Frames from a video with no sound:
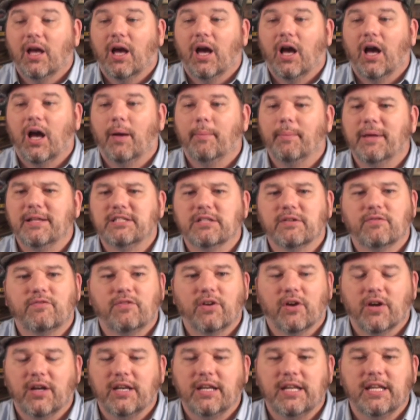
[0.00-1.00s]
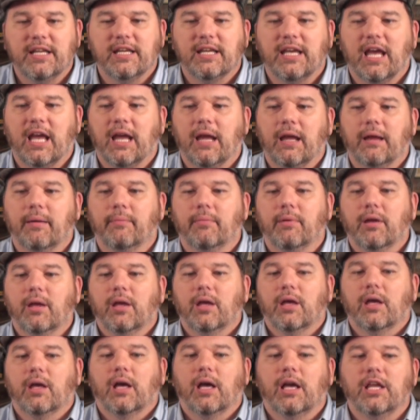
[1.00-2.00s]
Um, it's a very neat game
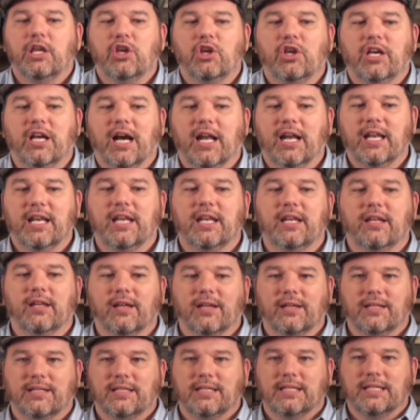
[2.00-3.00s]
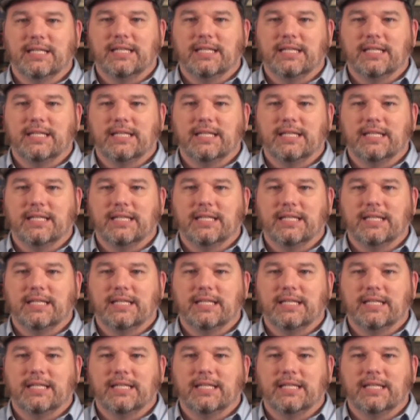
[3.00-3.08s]
you kind of need to